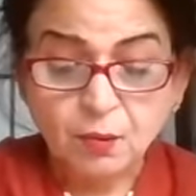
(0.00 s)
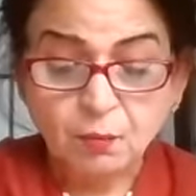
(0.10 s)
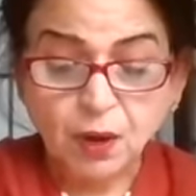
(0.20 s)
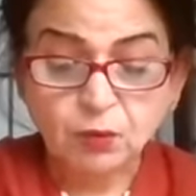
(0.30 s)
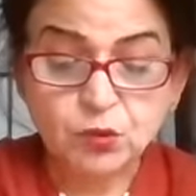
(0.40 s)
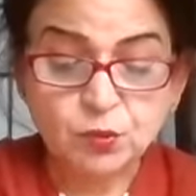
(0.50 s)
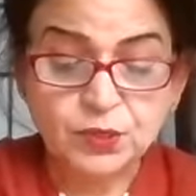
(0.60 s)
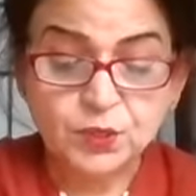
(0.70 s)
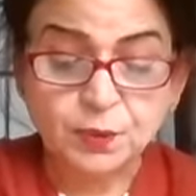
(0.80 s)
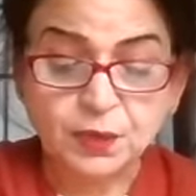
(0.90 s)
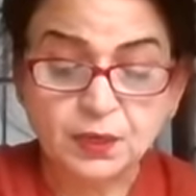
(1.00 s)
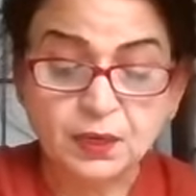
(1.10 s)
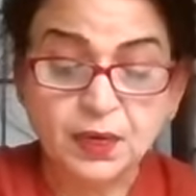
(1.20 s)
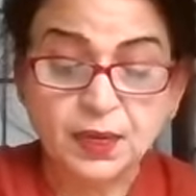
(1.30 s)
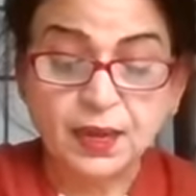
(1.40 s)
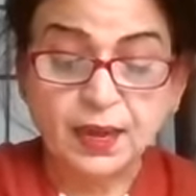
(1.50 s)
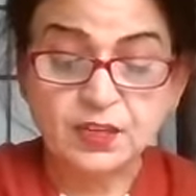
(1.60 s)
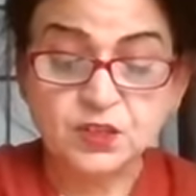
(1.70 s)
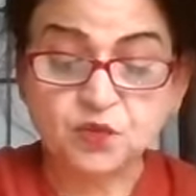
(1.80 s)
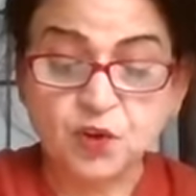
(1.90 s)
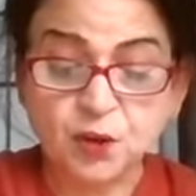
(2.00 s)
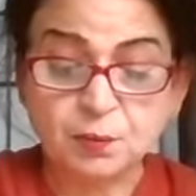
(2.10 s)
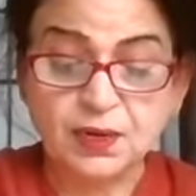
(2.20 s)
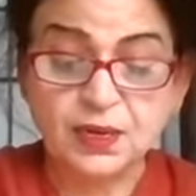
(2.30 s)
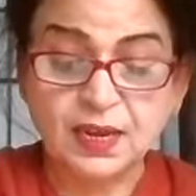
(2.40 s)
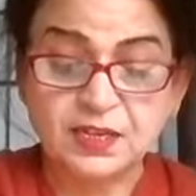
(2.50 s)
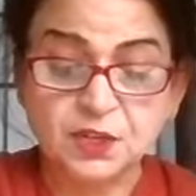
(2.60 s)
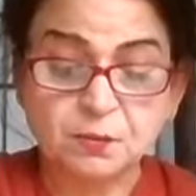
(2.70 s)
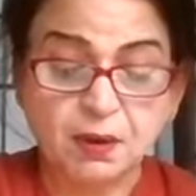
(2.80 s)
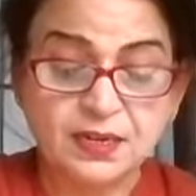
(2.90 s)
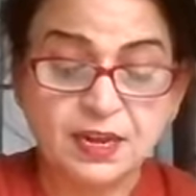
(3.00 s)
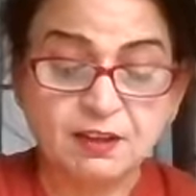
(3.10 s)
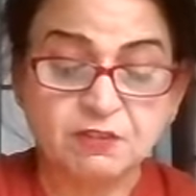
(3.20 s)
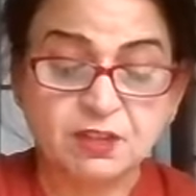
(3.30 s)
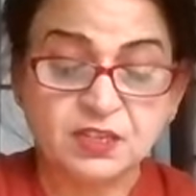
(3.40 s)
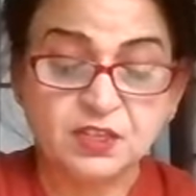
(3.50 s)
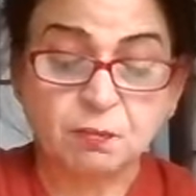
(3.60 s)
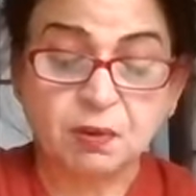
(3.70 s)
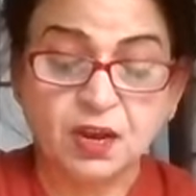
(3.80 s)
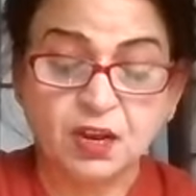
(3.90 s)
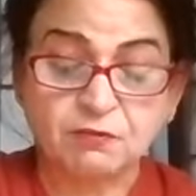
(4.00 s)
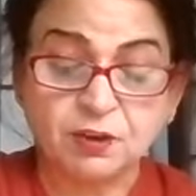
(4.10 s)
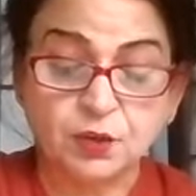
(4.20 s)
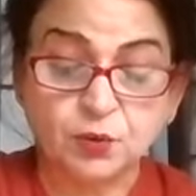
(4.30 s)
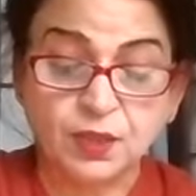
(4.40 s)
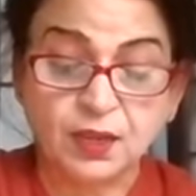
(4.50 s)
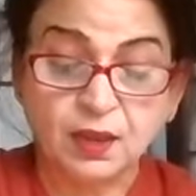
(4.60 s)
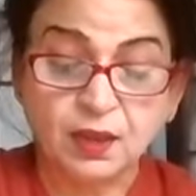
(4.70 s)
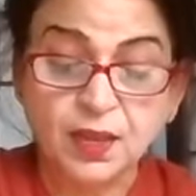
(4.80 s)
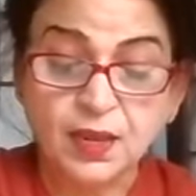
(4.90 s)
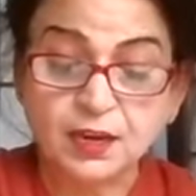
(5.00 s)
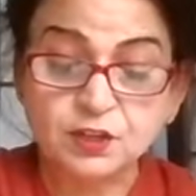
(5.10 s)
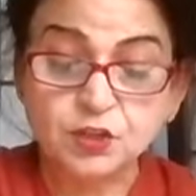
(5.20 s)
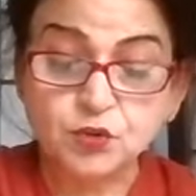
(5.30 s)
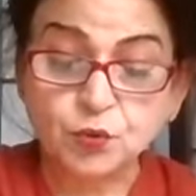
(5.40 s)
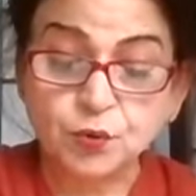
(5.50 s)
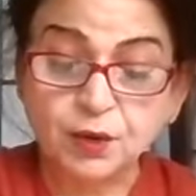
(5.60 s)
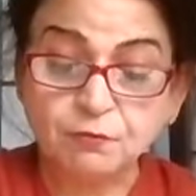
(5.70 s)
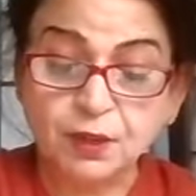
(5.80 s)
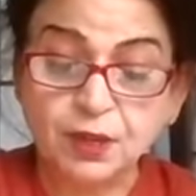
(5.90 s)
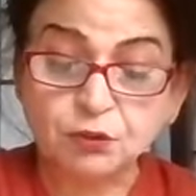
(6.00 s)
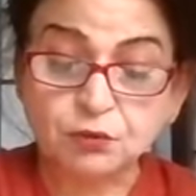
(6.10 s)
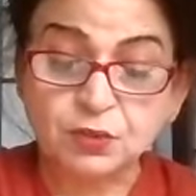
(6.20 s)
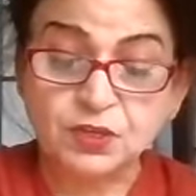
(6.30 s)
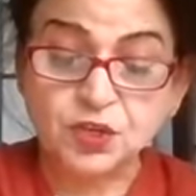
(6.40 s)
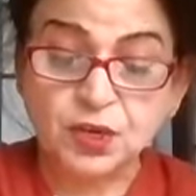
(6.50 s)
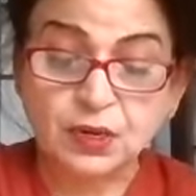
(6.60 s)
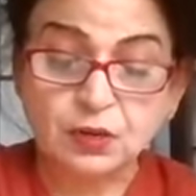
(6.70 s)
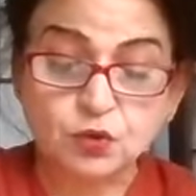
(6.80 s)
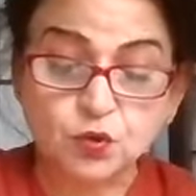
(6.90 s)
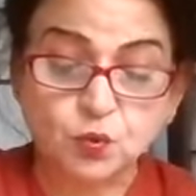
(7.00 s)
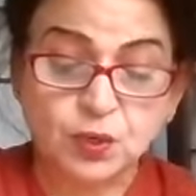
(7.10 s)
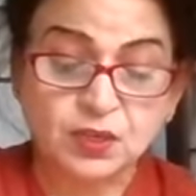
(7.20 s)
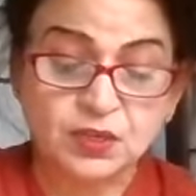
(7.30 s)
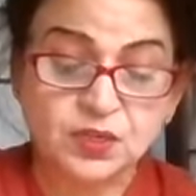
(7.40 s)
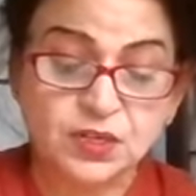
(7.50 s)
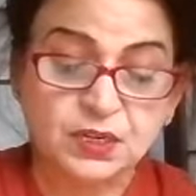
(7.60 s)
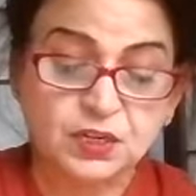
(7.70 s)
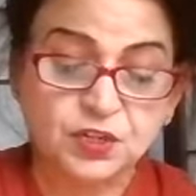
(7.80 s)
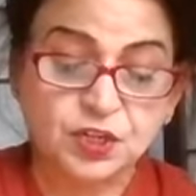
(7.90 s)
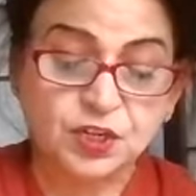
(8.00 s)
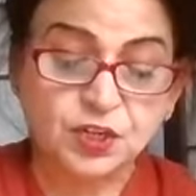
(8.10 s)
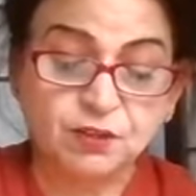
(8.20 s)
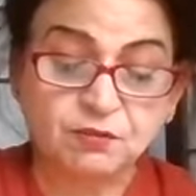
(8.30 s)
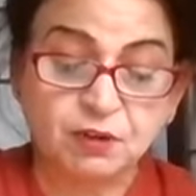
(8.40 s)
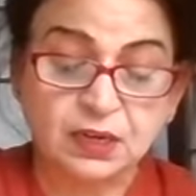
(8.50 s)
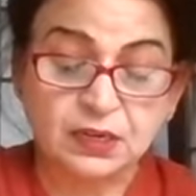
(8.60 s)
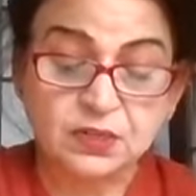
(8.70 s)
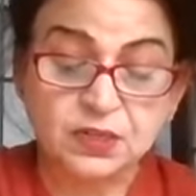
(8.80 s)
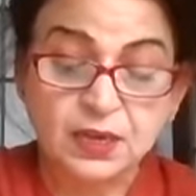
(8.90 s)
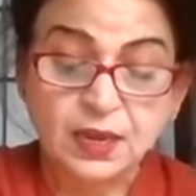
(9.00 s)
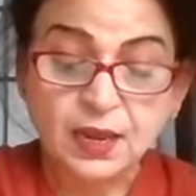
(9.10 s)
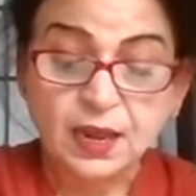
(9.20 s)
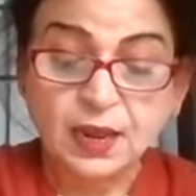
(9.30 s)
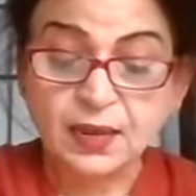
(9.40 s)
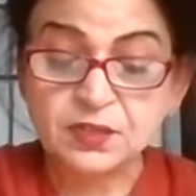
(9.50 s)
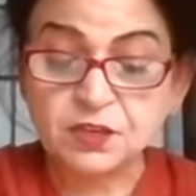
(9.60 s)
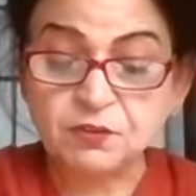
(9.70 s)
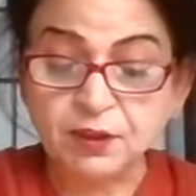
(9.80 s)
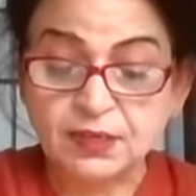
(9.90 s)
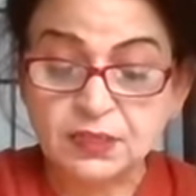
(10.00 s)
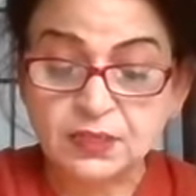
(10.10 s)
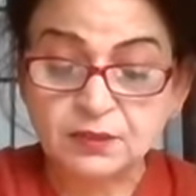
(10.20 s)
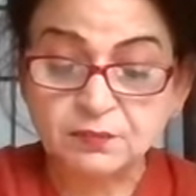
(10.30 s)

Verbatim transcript: bowed to his brother as formally as he might have in the Sabha of Ayodhya and strode away through the jungle toward the secret city of the Vanars. As he went,